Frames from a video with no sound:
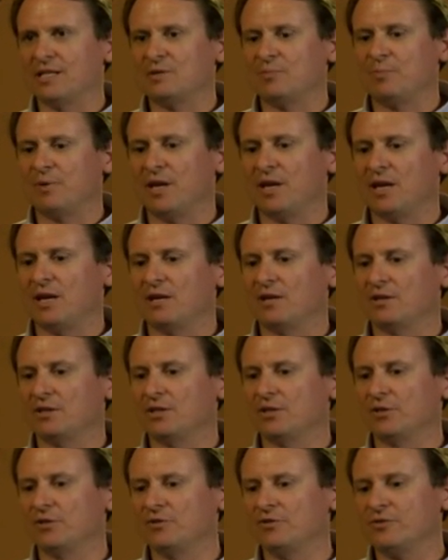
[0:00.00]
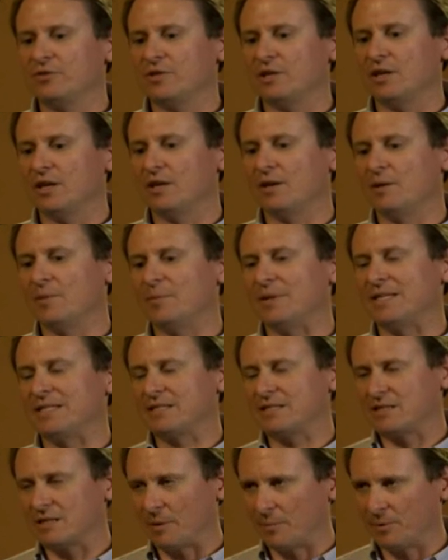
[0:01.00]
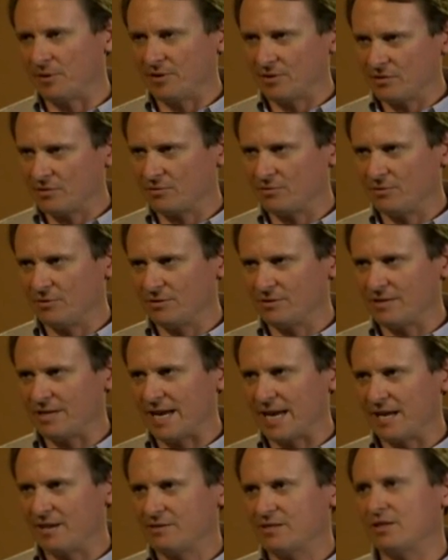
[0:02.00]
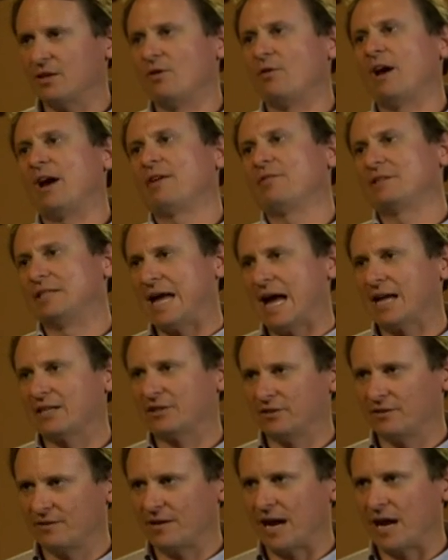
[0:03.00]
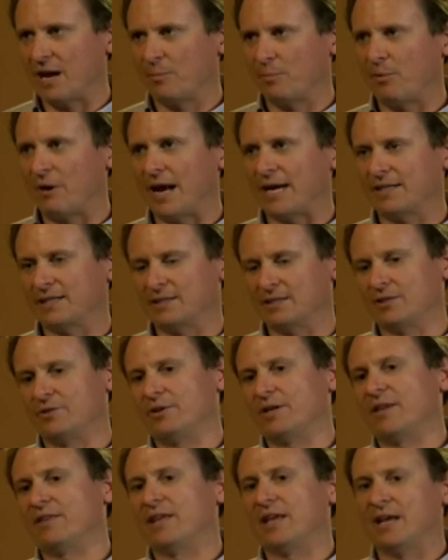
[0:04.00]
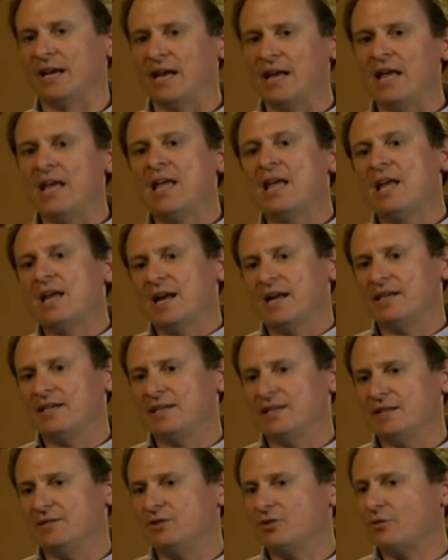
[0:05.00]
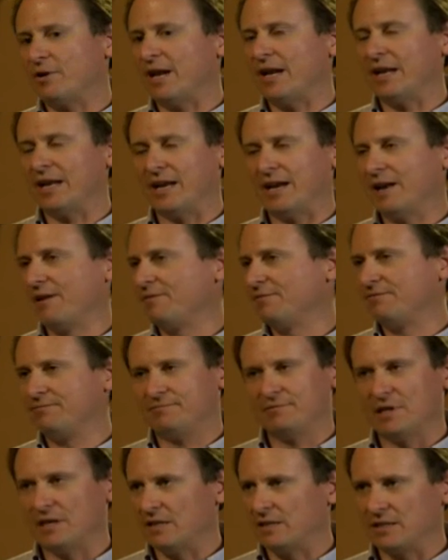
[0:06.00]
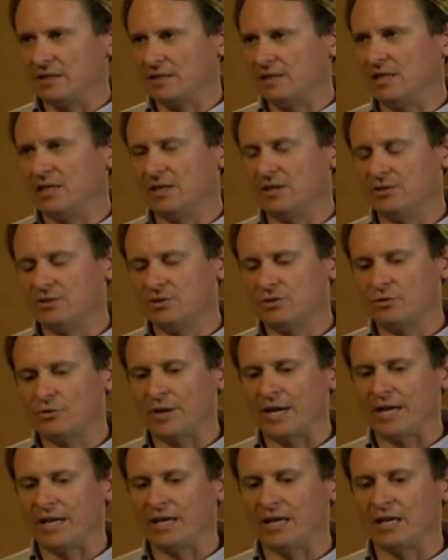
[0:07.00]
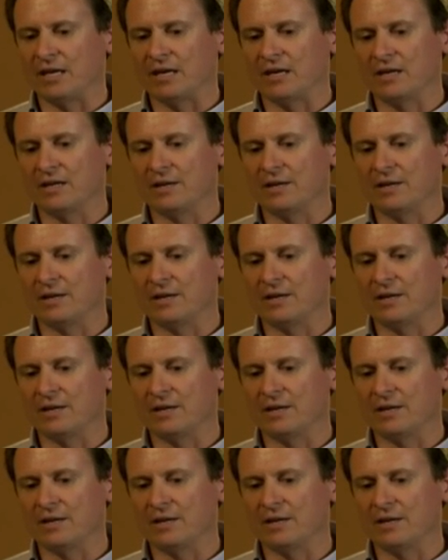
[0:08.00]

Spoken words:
It's being introduced at some of the schools now. So I have a Doctor of Chiropractic degree, and then I did training, and I've done continuous training